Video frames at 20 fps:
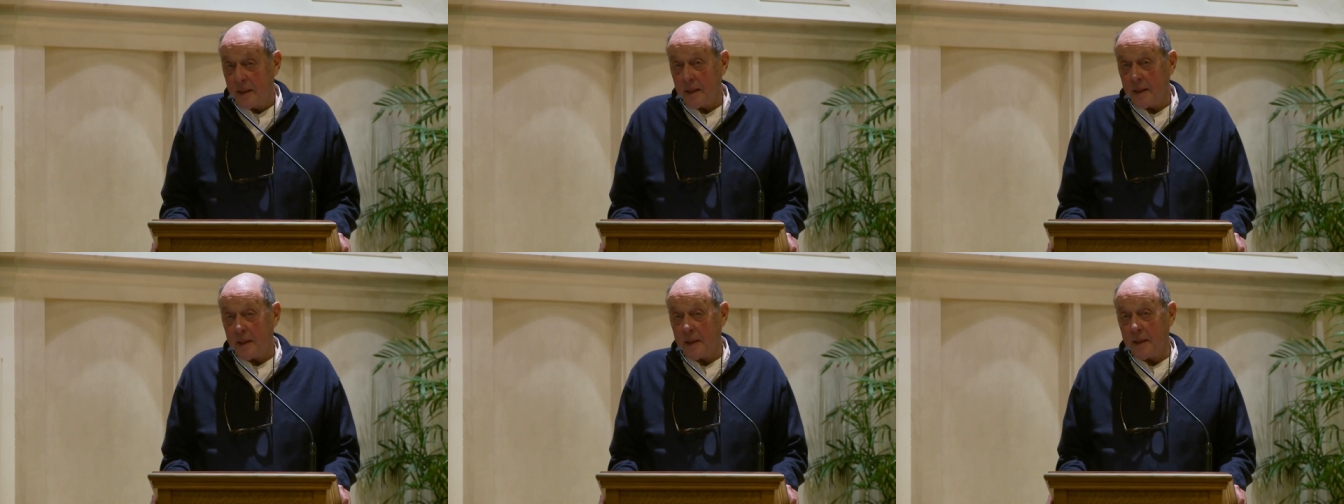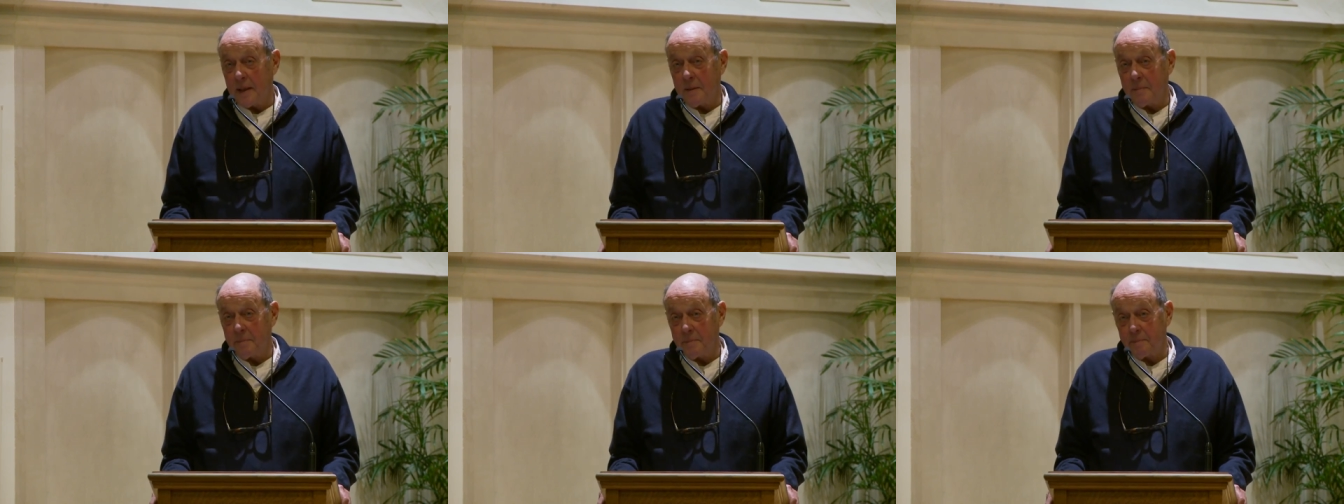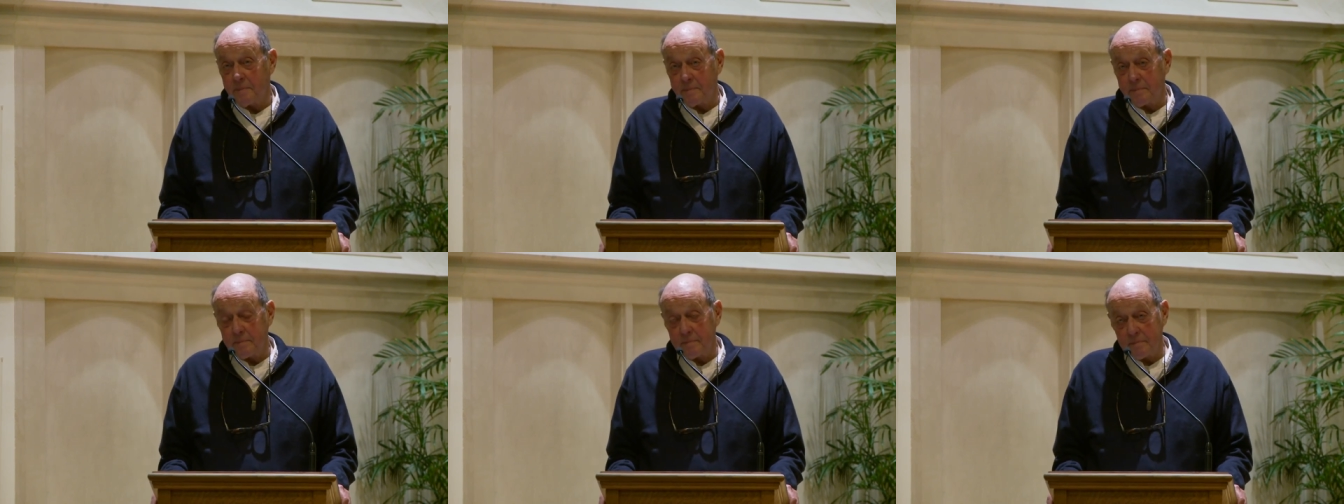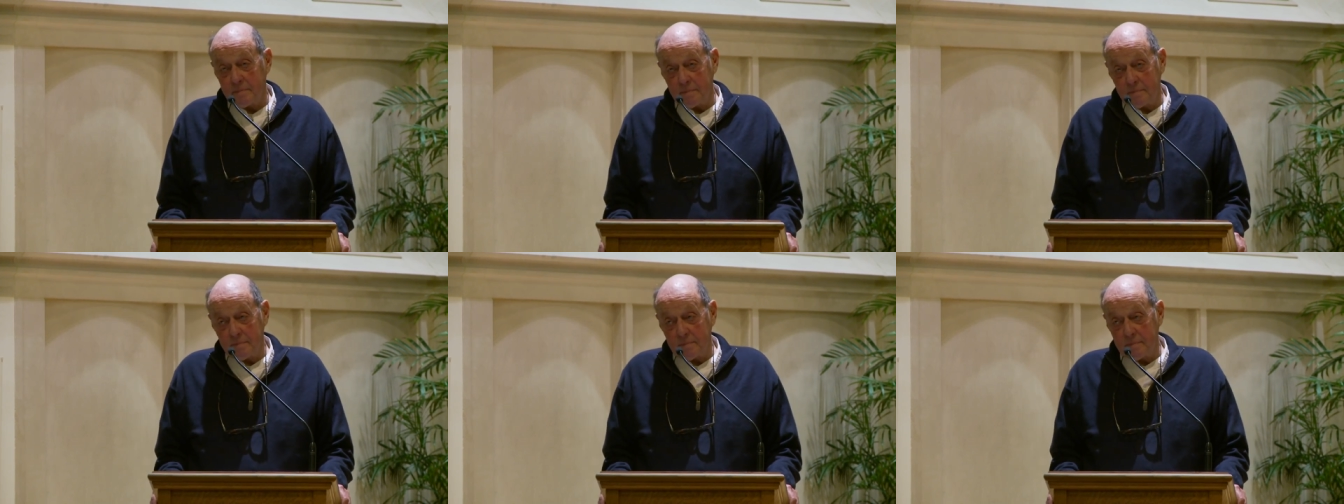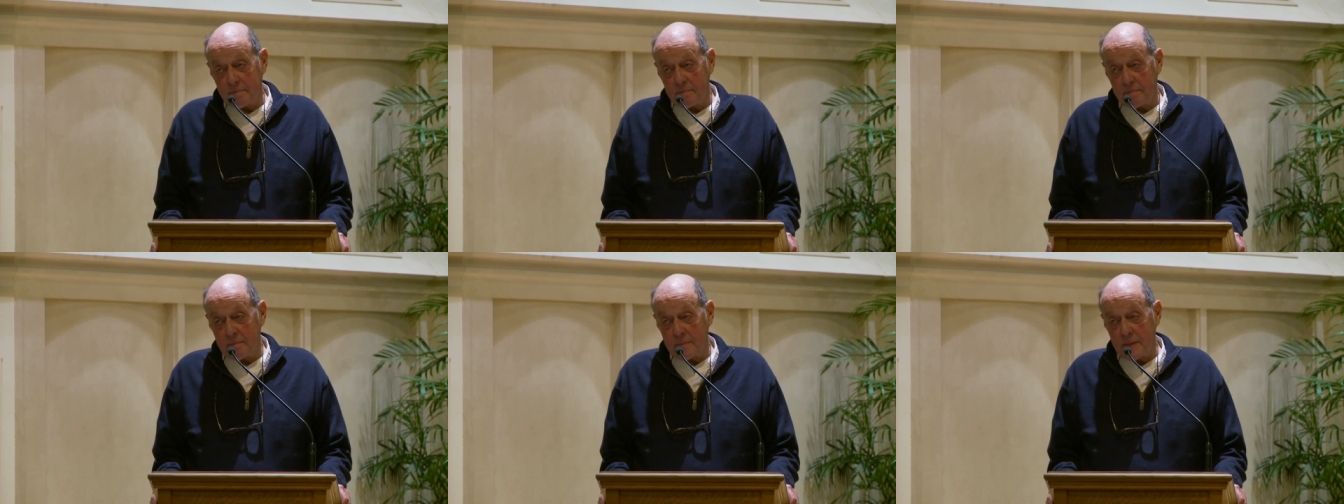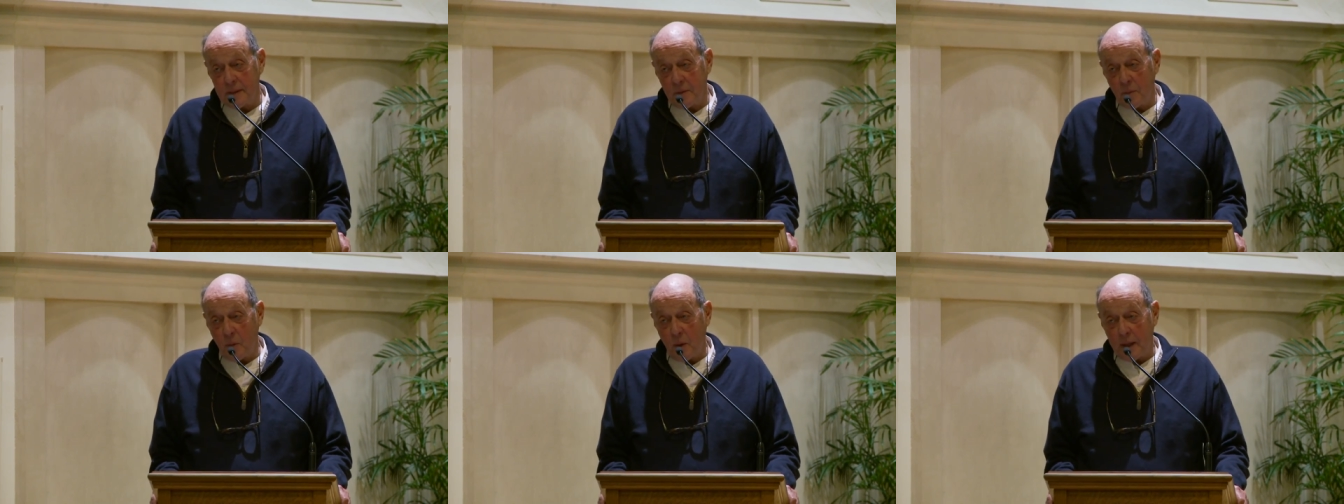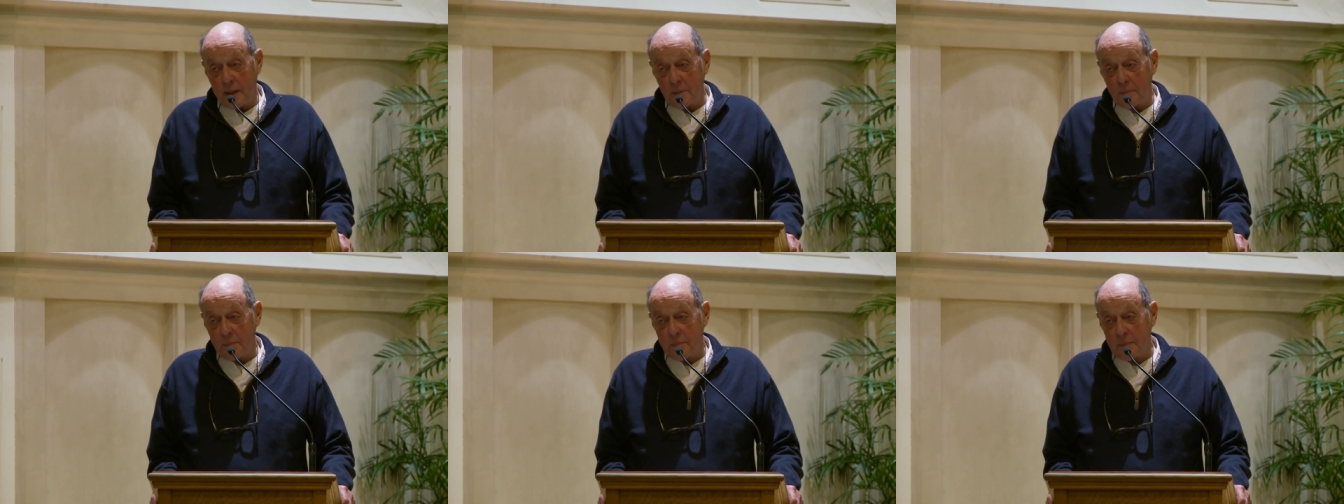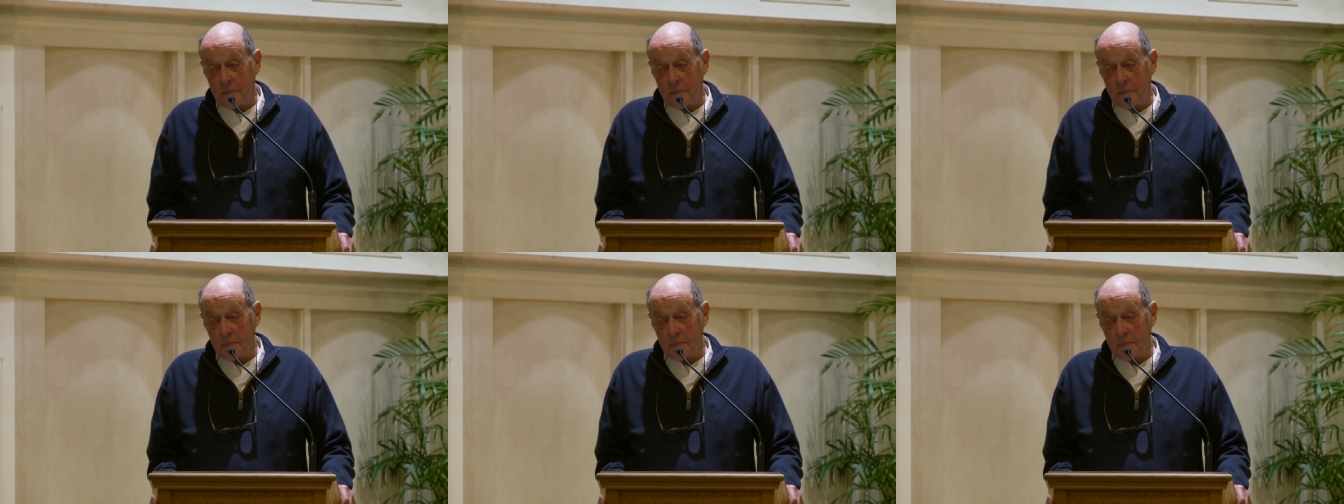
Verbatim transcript: um, what,